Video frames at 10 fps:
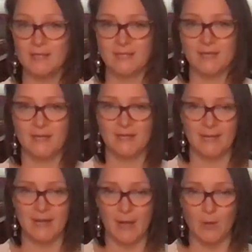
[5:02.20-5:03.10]

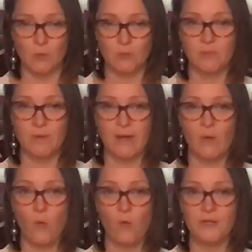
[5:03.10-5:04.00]
identity out by
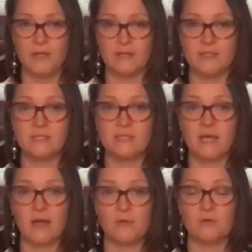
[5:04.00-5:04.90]
holding this
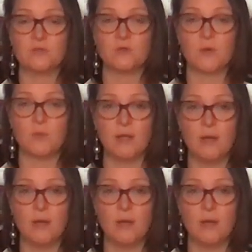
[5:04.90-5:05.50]
together so that we